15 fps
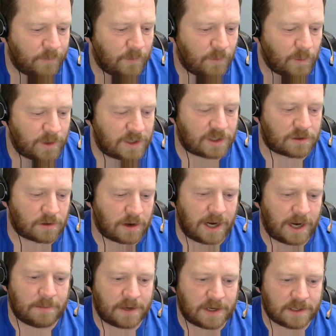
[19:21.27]
which is
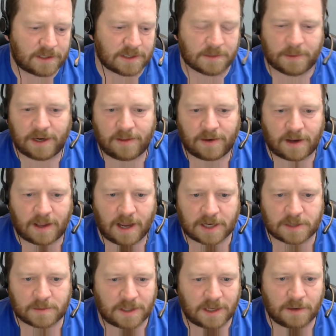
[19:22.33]
great because he's a buddy that I
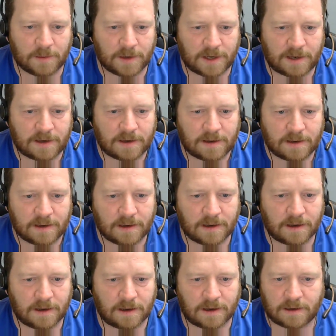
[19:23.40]
cache with anyway.
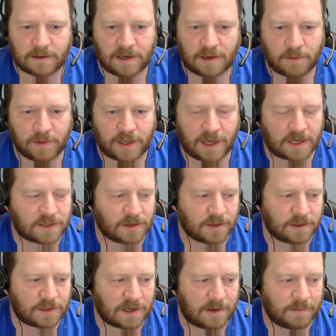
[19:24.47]
We cache all
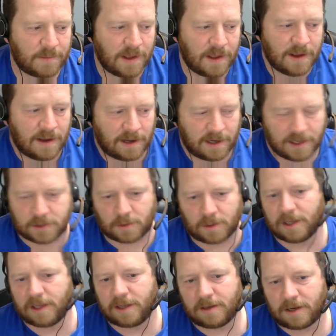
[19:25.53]
the time, and he's
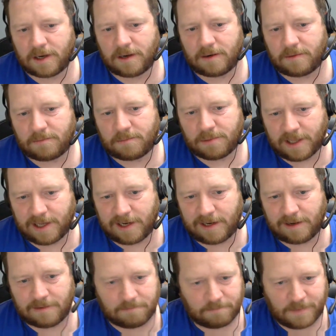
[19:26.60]
really good at
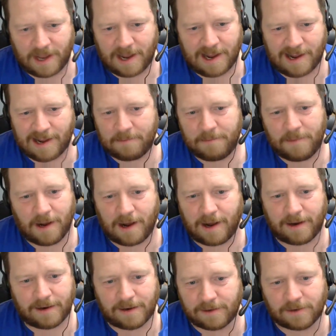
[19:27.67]
planning. I'm
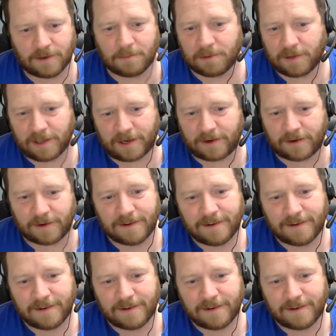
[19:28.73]
not a good planner.